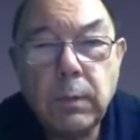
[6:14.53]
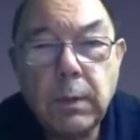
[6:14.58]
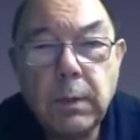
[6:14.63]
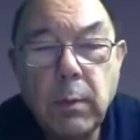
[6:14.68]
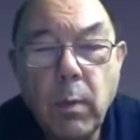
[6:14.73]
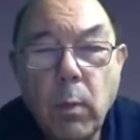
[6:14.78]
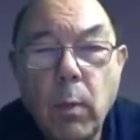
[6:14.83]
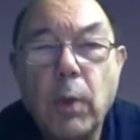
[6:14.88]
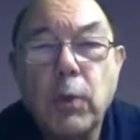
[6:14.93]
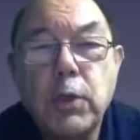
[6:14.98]

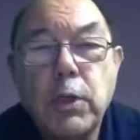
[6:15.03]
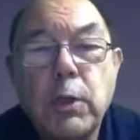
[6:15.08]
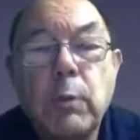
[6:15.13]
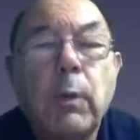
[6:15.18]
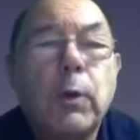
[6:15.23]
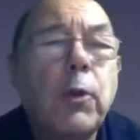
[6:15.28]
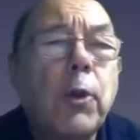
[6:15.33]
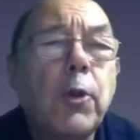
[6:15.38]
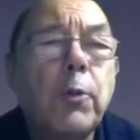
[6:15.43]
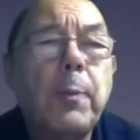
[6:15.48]
were watching
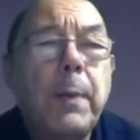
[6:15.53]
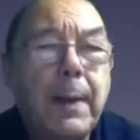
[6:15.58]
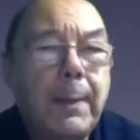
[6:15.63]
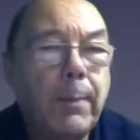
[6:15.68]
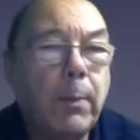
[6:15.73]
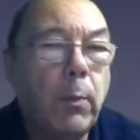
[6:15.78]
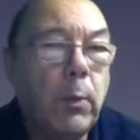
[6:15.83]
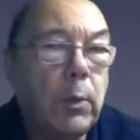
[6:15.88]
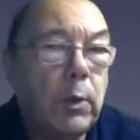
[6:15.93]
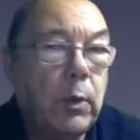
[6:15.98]
what other
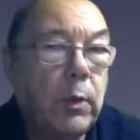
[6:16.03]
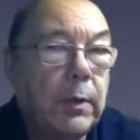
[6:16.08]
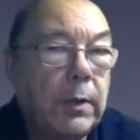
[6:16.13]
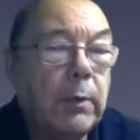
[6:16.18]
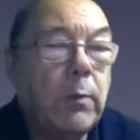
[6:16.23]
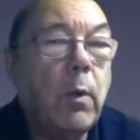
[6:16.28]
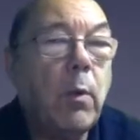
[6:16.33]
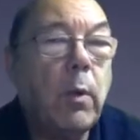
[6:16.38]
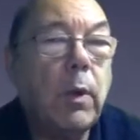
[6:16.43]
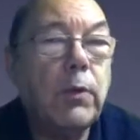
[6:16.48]
people were doing. They
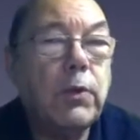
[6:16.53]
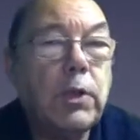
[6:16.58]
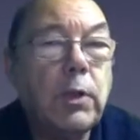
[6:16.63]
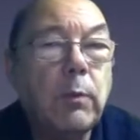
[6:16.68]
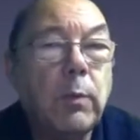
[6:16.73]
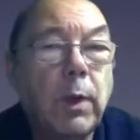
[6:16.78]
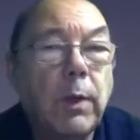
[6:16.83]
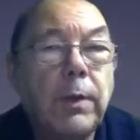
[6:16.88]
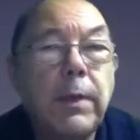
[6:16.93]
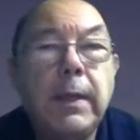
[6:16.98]
were watching
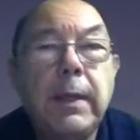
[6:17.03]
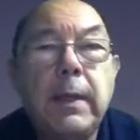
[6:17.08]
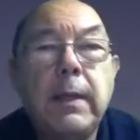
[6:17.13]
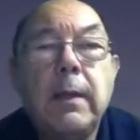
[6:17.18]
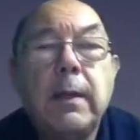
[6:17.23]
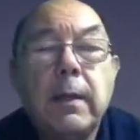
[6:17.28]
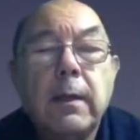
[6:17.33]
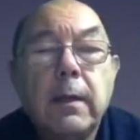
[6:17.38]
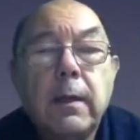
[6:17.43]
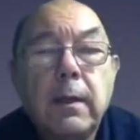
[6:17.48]
what the
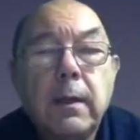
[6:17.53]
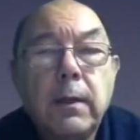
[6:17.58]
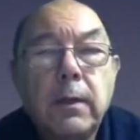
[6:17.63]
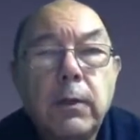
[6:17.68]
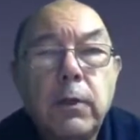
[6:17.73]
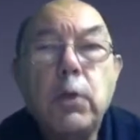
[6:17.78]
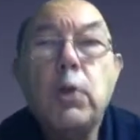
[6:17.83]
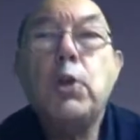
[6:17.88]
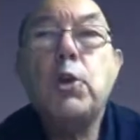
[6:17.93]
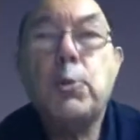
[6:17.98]

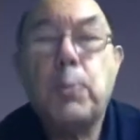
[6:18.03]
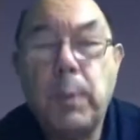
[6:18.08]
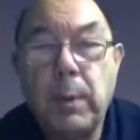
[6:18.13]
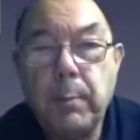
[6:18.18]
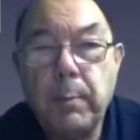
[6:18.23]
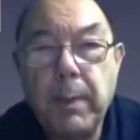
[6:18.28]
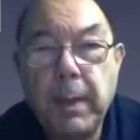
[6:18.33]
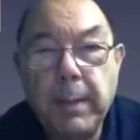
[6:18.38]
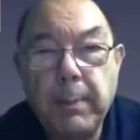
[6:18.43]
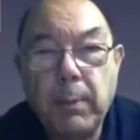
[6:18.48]
newsprint
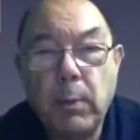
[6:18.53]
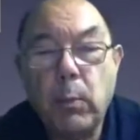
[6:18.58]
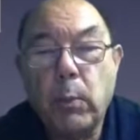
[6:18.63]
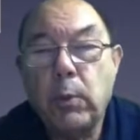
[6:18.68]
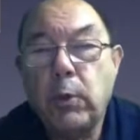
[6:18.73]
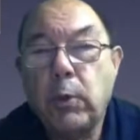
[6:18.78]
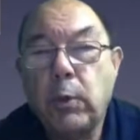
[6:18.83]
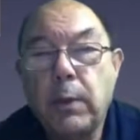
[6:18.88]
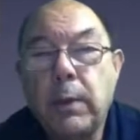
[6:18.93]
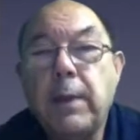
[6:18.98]
people were
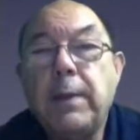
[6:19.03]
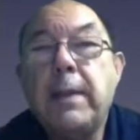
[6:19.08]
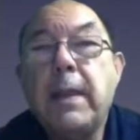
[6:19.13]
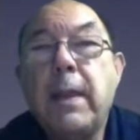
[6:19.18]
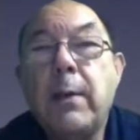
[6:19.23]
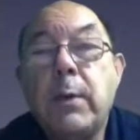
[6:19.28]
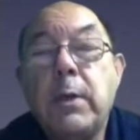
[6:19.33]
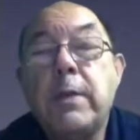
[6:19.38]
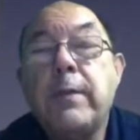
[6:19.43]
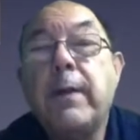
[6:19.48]
doing, and they
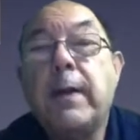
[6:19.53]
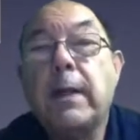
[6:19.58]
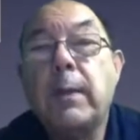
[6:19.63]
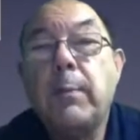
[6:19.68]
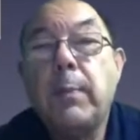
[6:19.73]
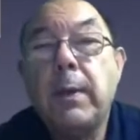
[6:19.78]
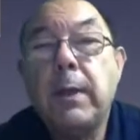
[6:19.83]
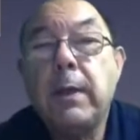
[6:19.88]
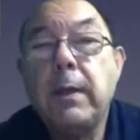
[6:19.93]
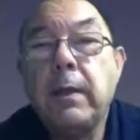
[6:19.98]
were
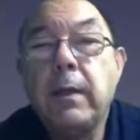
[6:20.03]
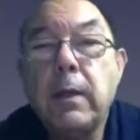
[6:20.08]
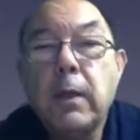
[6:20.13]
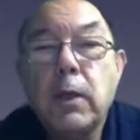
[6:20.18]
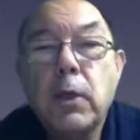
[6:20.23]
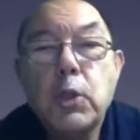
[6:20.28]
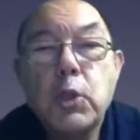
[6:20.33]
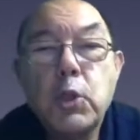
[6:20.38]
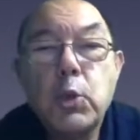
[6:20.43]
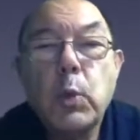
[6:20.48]
developing
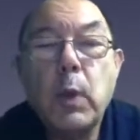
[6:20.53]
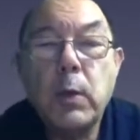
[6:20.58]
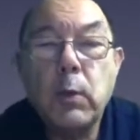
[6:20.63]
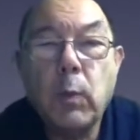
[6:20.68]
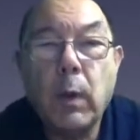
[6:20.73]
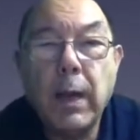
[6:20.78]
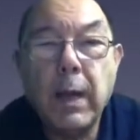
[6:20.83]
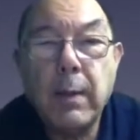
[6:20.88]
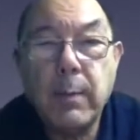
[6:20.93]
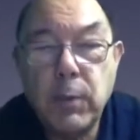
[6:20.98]
twin
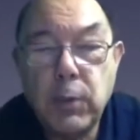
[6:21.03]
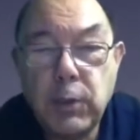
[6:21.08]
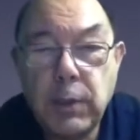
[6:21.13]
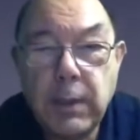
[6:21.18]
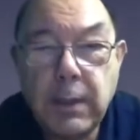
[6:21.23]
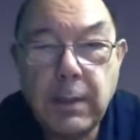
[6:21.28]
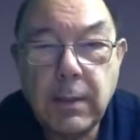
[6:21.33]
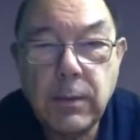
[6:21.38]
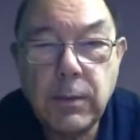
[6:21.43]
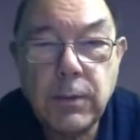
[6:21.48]
wire
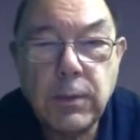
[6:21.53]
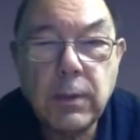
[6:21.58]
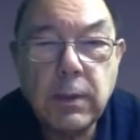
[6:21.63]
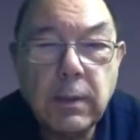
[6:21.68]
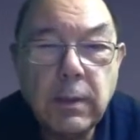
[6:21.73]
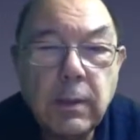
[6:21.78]
machines.